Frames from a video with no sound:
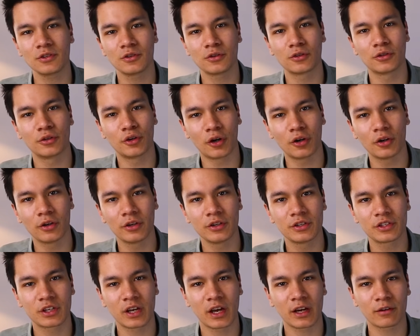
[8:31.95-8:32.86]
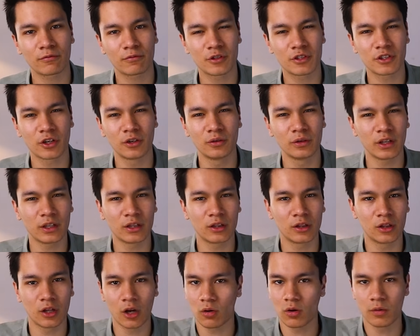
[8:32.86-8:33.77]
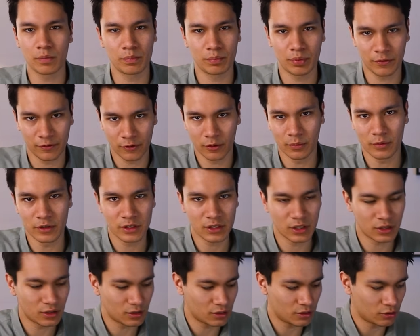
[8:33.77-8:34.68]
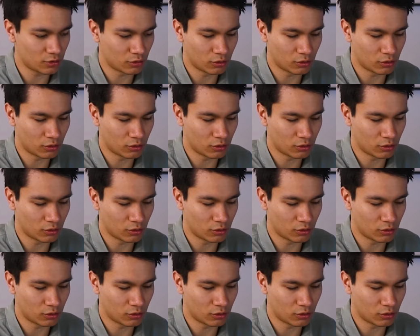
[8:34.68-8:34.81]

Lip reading: in your knowledge can result in lower performance in